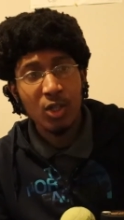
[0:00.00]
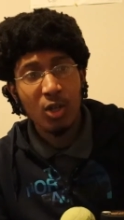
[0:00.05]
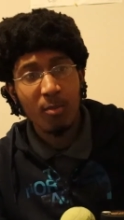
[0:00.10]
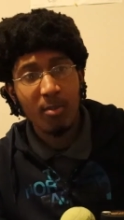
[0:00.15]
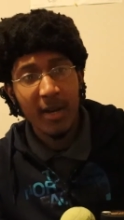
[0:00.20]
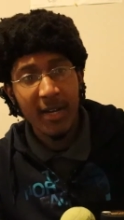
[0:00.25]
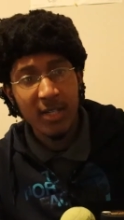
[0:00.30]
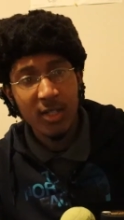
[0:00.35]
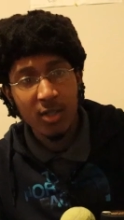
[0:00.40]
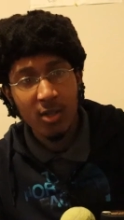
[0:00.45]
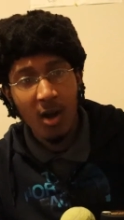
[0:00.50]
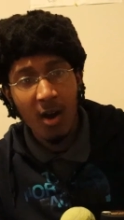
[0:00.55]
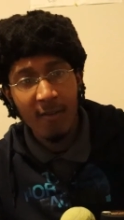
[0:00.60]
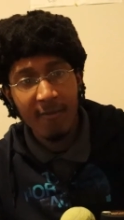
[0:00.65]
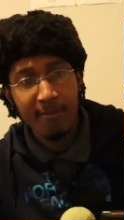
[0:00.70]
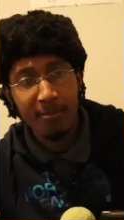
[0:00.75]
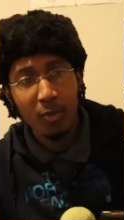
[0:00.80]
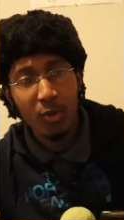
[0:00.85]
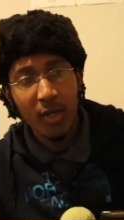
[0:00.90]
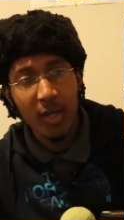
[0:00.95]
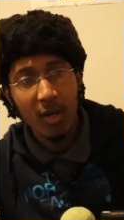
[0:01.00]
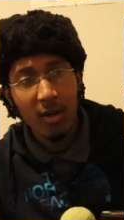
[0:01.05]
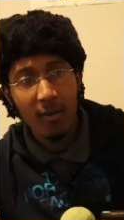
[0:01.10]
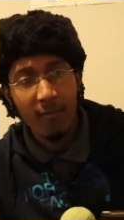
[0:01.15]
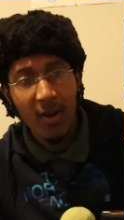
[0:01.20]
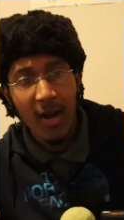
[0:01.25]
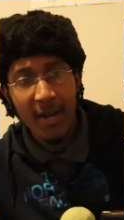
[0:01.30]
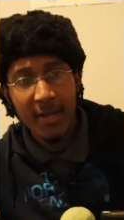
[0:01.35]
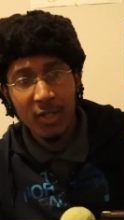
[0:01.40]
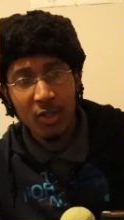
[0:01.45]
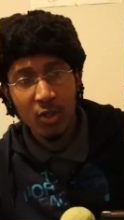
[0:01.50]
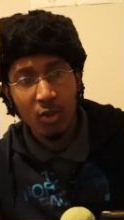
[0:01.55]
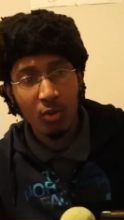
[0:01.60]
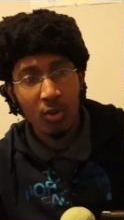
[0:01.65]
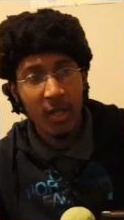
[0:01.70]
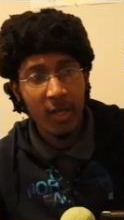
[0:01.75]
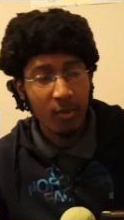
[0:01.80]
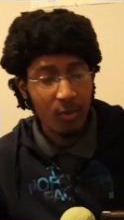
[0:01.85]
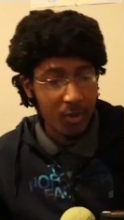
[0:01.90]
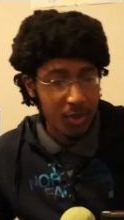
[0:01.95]
So by sophomore year of high
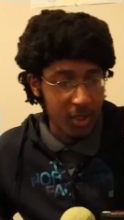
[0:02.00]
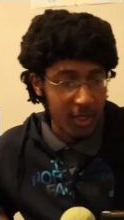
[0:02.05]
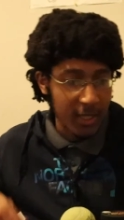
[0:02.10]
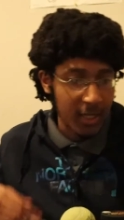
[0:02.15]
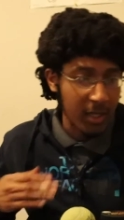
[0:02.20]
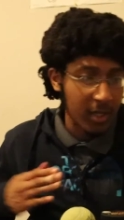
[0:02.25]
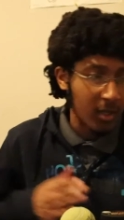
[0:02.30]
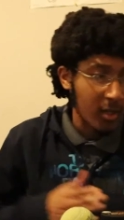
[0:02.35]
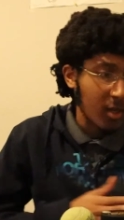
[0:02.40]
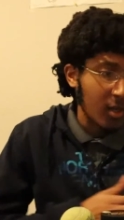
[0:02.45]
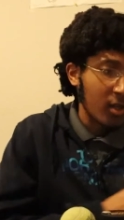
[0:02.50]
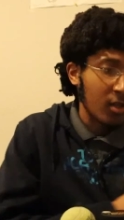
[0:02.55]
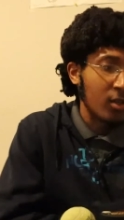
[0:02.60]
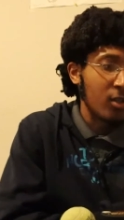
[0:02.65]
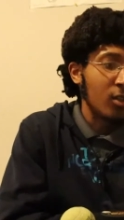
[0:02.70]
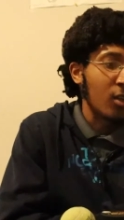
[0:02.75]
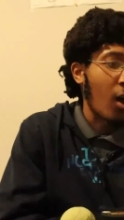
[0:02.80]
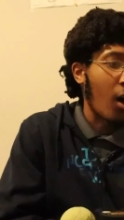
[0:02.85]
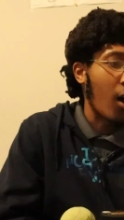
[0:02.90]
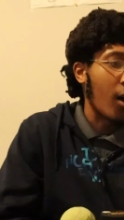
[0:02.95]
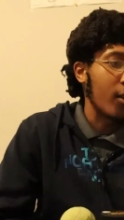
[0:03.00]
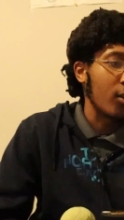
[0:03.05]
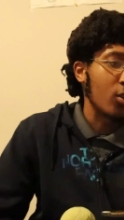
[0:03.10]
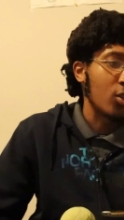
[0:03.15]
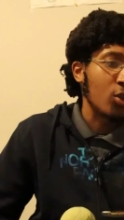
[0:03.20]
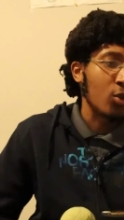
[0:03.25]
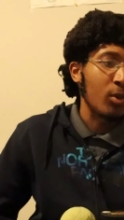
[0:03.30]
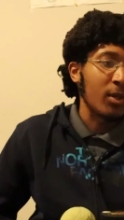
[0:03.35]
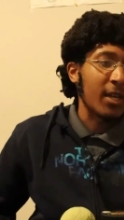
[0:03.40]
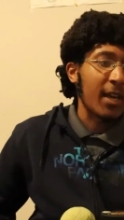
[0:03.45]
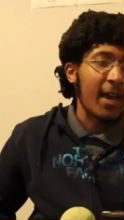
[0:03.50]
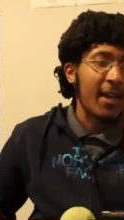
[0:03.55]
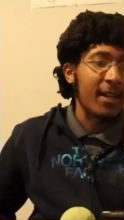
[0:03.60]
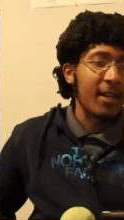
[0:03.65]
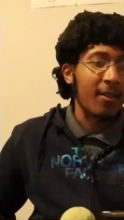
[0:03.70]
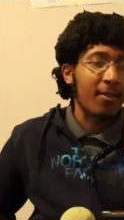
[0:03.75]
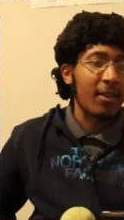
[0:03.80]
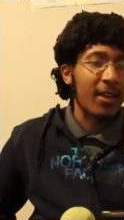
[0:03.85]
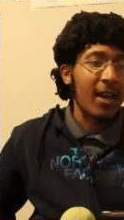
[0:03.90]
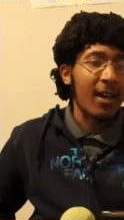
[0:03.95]
school, I was like not doing
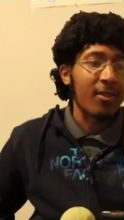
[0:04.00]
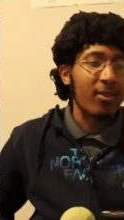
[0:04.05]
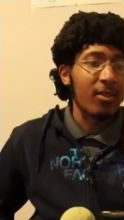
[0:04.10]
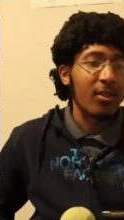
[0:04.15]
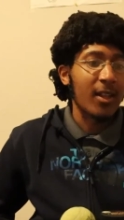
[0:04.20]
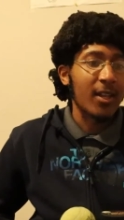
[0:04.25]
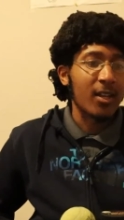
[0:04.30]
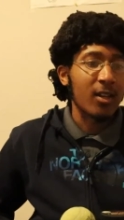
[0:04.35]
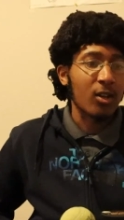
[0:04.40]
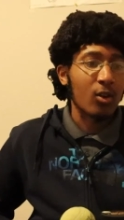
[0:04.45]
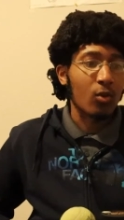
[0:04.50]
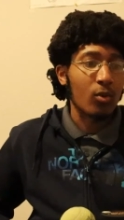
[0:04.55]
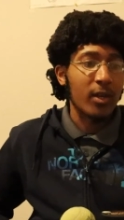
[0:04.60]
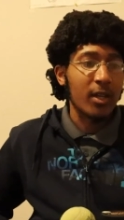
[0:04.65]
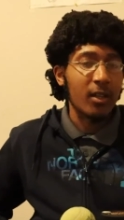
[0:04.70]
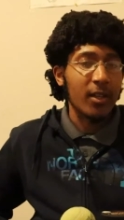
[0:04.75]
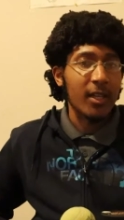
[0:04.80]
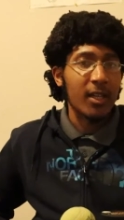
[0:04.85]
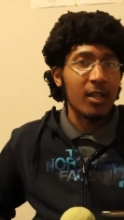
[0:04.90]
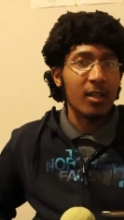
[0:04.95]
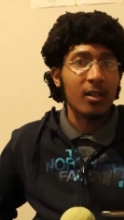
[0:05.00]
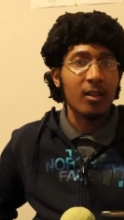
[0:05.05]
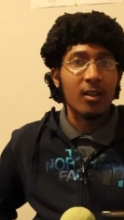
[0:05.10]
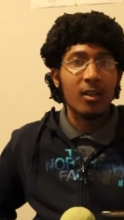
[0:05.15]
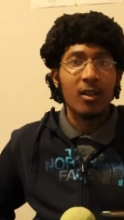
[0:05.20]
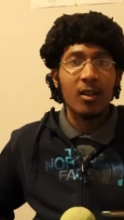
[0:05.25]
anything athletic really.